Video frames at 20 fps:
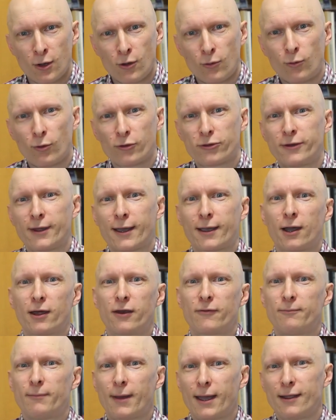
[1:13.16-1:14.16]
What are their kind
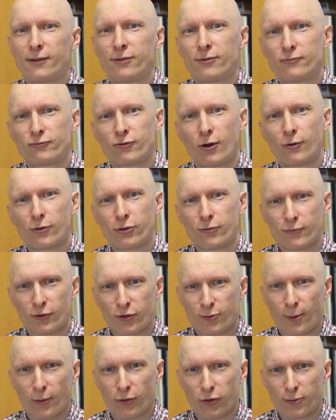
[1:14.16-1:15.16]
of main roles and
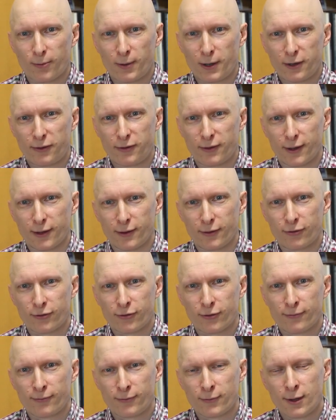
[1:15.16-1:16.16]

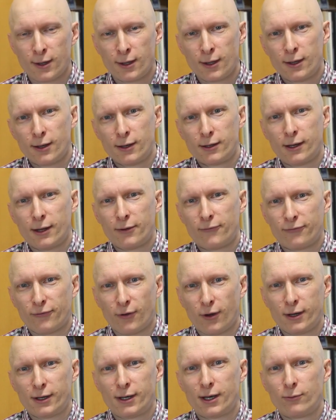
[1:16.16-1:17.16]
responsibilities? And then
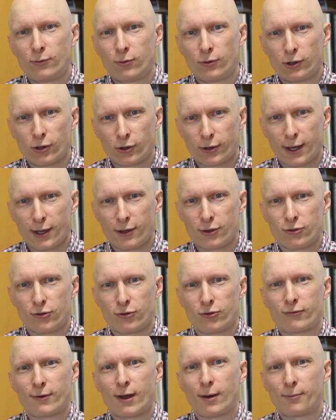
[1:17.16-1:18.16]
finally, we'll look at
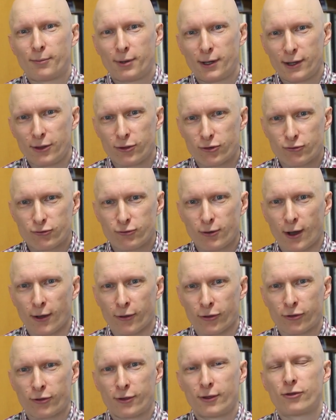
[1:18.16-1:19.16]
issues around police
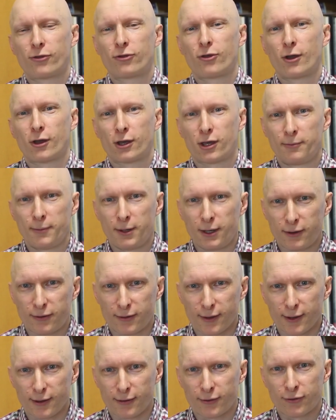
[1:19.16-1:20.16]
trust in certain
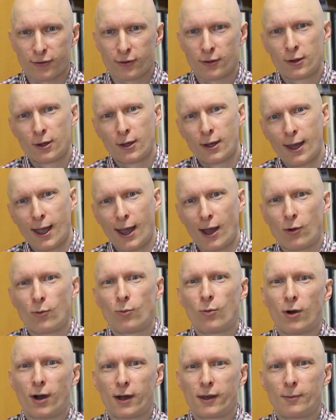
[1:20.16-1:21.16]
communities, how
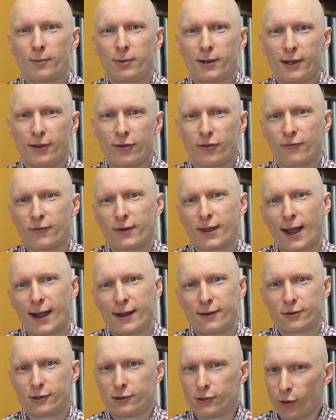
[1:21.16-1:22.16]
and why the police have
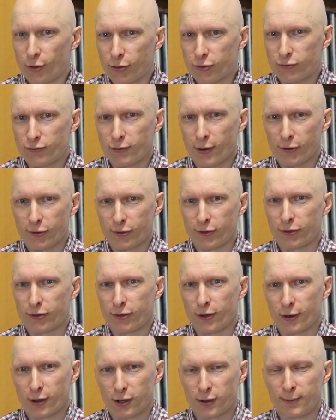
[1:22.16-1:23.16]
gained and lost trust in
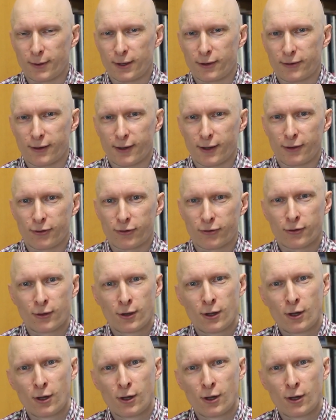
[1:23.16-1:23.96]
certain communities.